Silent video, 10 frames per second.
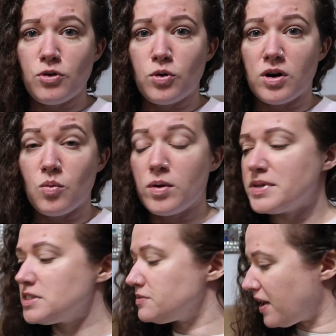or a
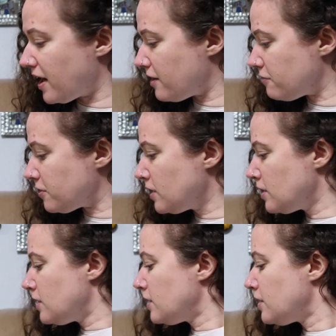woman's 5.
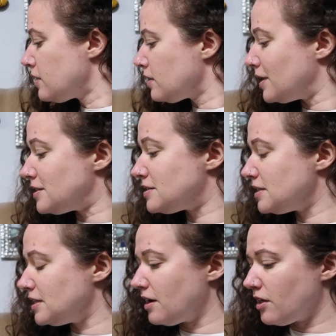Let's see
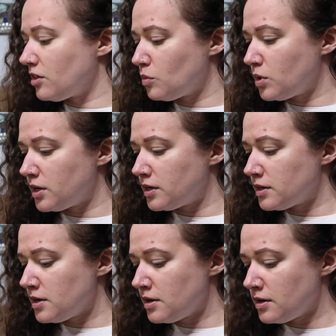the other
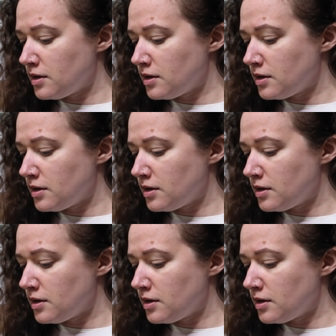one.